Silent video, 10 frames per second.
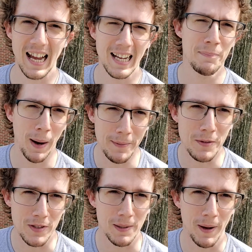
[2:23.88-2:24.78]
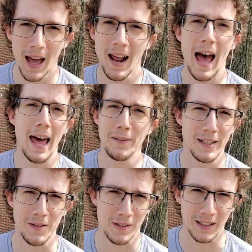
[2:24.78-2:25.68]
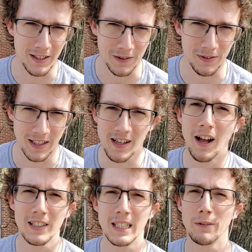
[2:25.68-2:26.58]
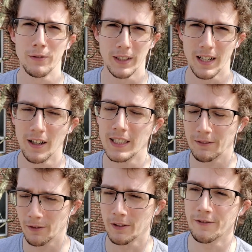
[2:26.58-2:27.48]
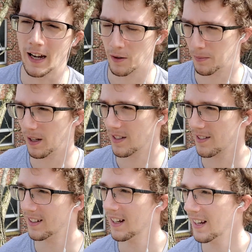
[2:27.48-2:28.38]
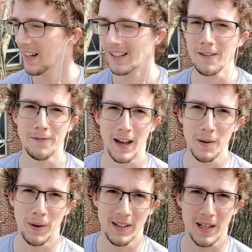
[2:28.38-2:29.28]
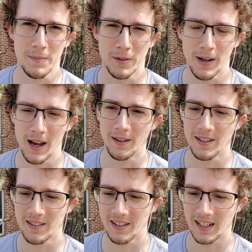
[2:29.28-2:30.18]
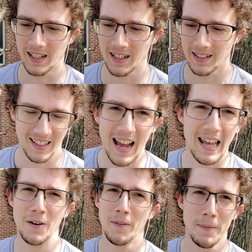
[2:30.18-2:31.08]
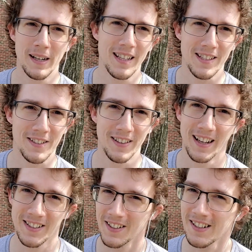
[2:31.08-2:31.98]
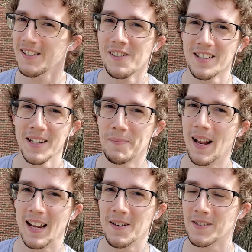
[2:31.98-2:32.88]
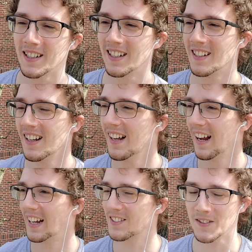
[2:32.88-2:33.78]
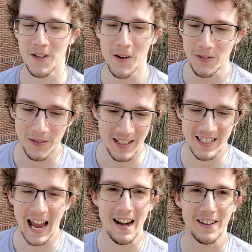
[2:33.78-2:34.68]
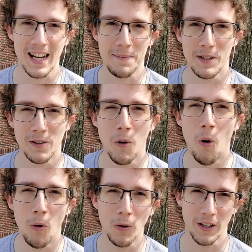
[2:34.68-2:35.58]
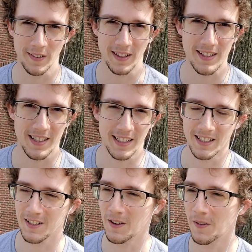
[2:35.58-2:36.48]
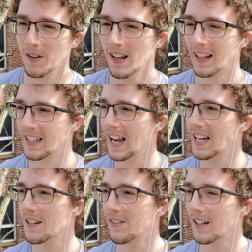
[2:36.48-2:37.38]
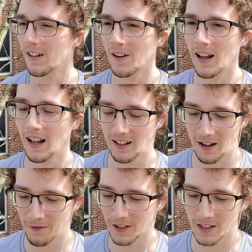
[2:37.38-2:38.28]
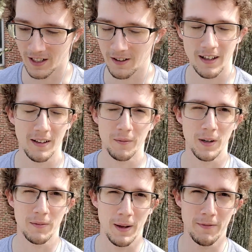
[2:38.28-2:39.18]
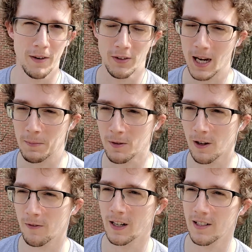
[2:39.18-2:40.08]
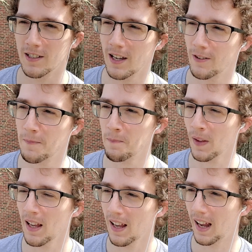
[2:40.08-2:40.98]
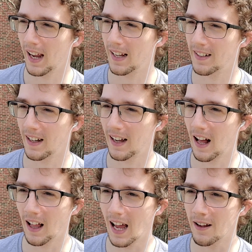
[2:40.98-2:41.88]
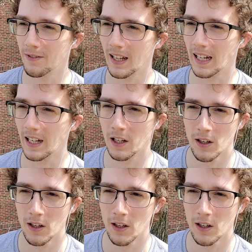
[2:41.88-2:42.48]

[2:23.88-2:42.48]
could probably do this on my. I don't need to use an elixir for this. I'll save it for later. I'll save it for the final boss. And then the final boss comes around and it's like, I don't know if I'm going to need this or not. So you just end up not using it. And so you go through the entire game and you're hoarding these things. At the end of it, I'll finish like one of my favorite games, Final Fantasy VII, and I'll have like